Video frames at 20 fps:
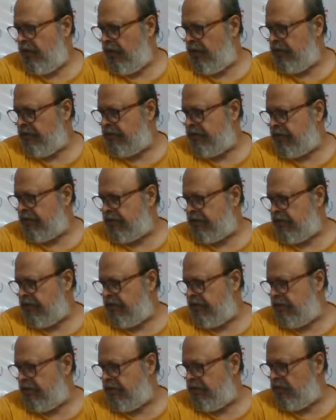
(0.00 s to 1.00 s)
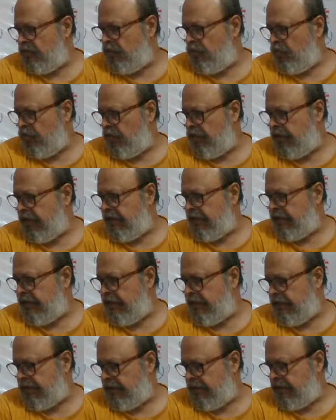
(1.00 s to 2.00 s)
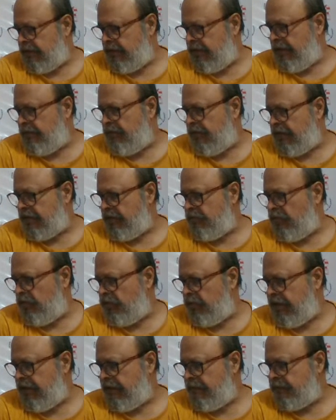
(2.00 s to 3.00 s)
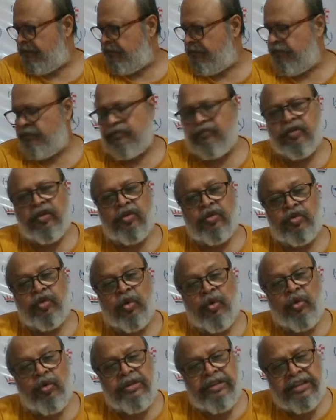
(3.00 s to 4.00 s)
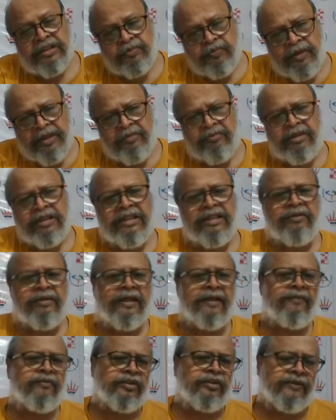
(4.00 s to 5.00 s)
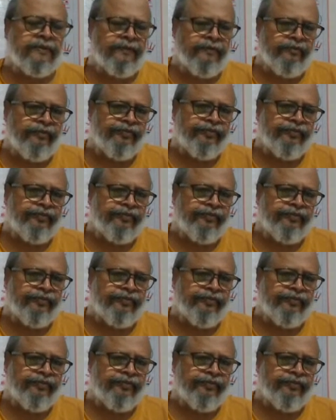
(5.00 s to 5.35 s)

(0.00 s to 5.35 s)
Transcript: I just do not get that name at the moment. So he has played many games.